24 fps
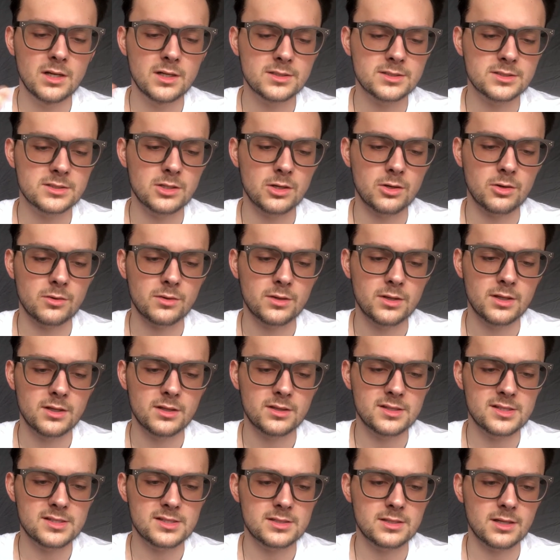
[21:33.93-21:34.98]
So
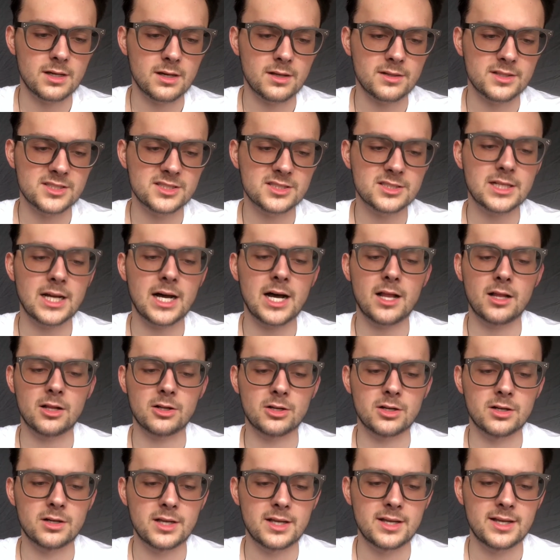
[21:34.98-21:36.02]
this
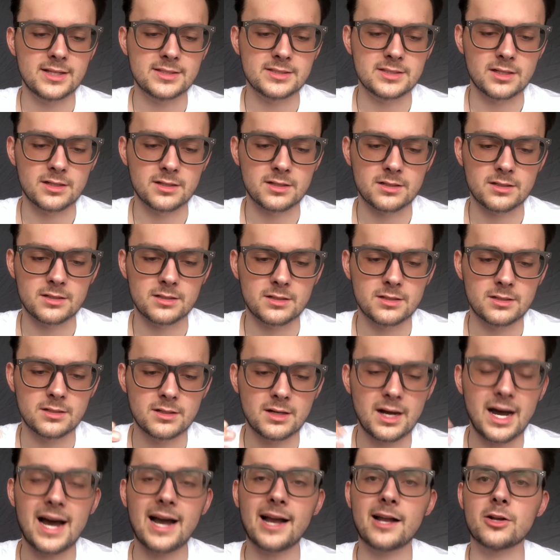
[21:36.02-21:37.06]
scholar is going to
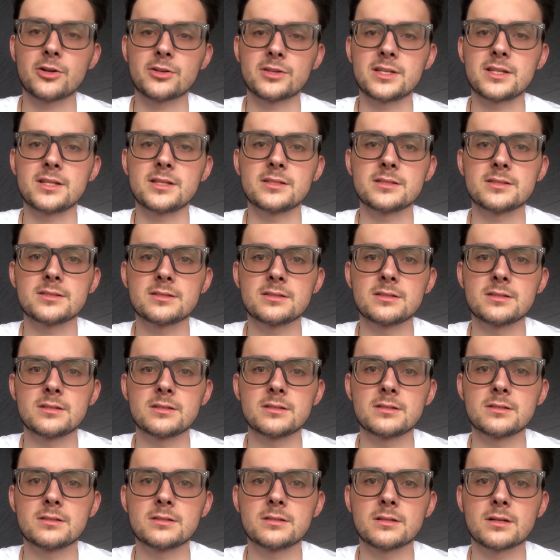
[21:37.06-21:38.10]
hire these
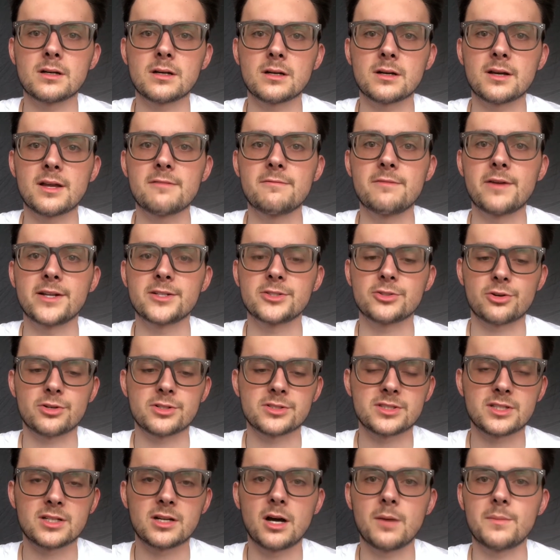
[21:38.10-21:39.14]

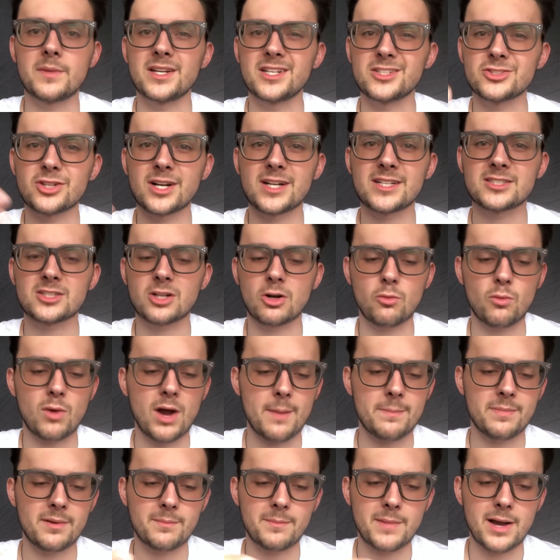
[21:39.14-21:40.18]
adventurers to come in and try to start
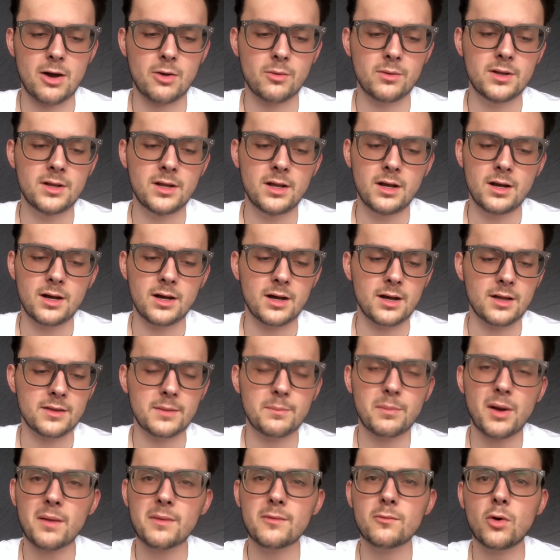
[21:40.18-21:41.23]
wiping them out. They
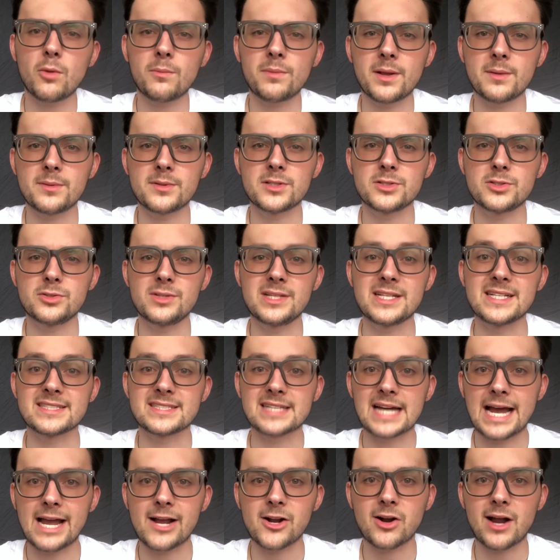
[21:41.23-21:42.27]
probably won't be able to do the
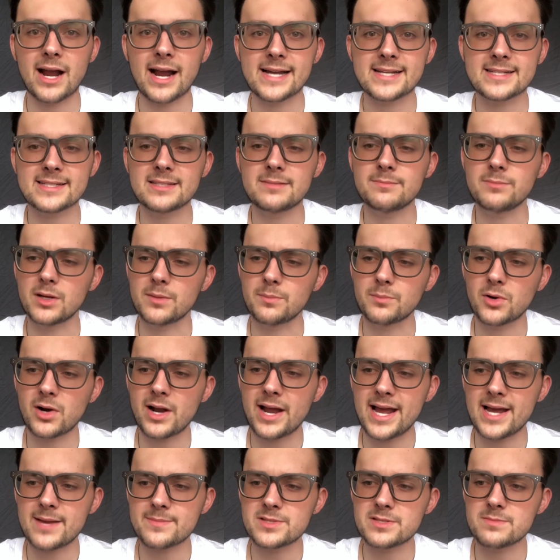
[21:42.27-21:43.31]
entire island, but
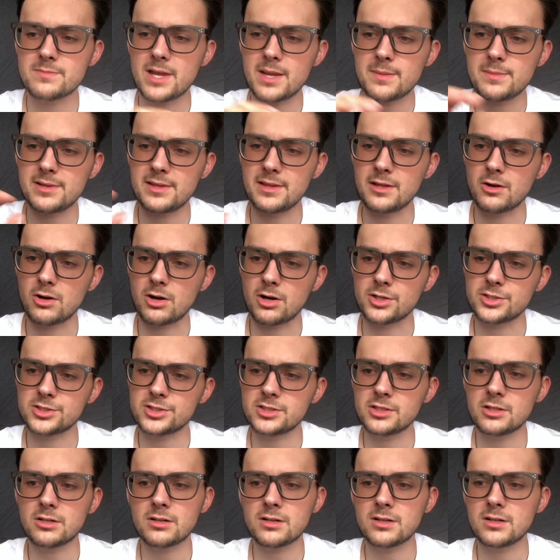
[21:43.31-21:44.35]
perhaps maybe there are
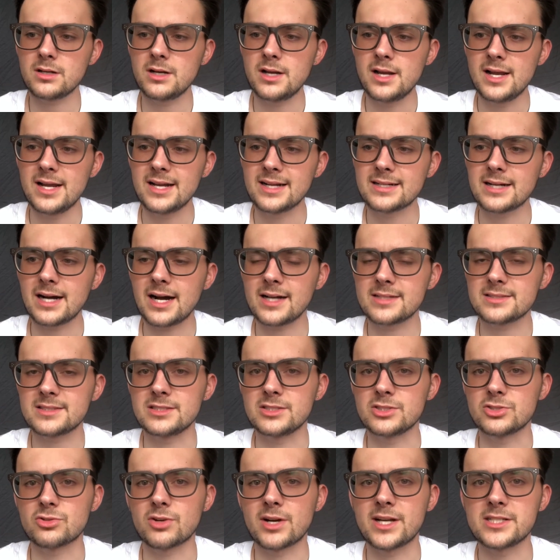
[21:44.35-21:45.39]
certain
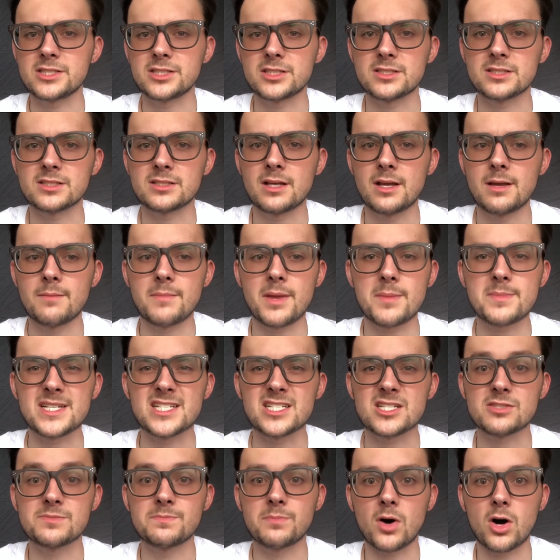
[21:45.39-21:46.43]
concentrations, maybe
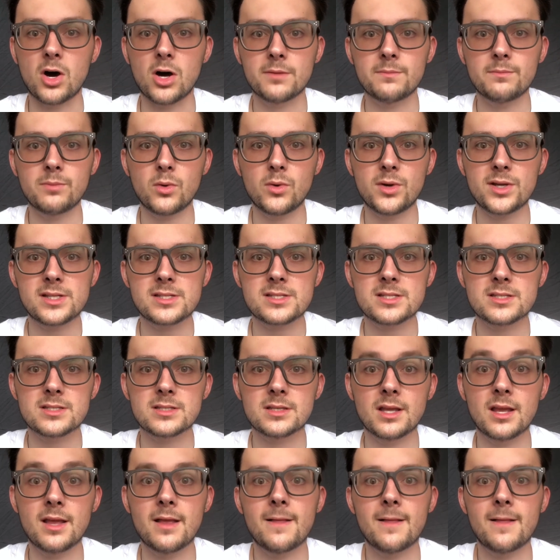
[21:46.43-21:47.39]
spawn points.